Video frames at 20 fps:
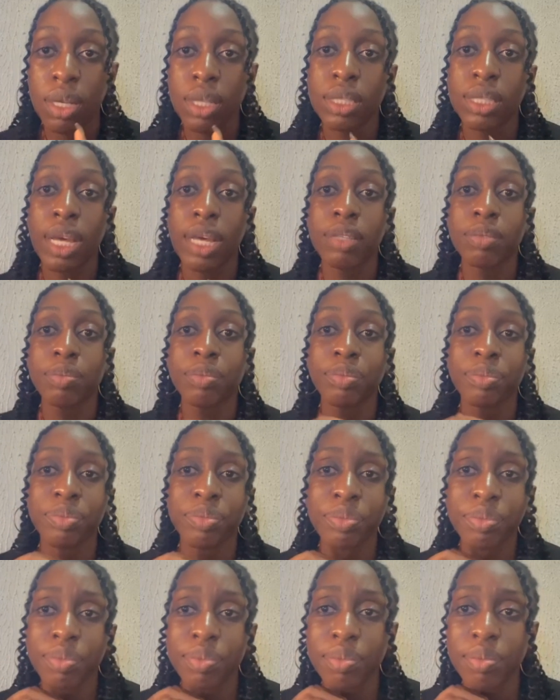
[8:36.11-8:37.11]
Then
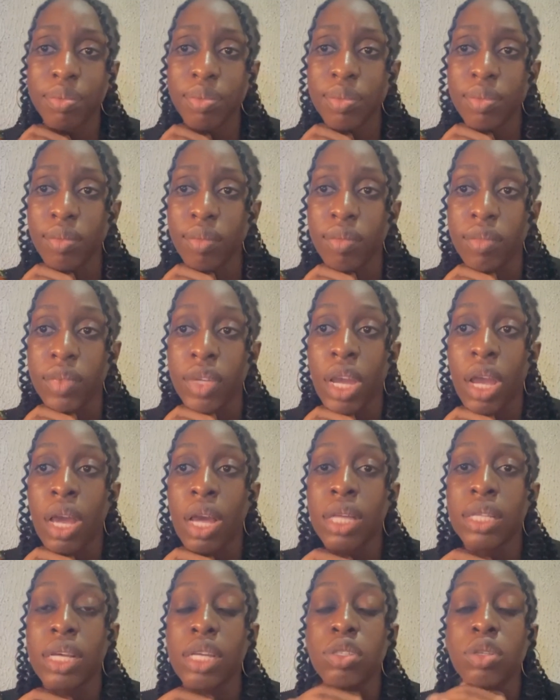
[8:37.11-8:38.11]

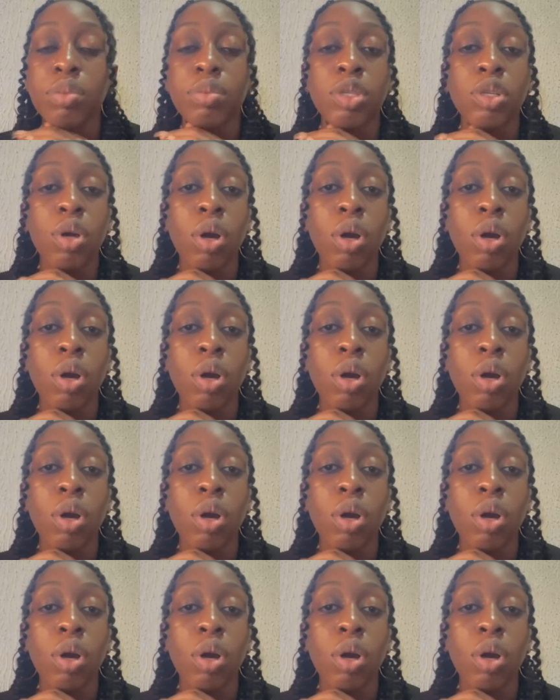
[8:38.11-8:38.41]
there's something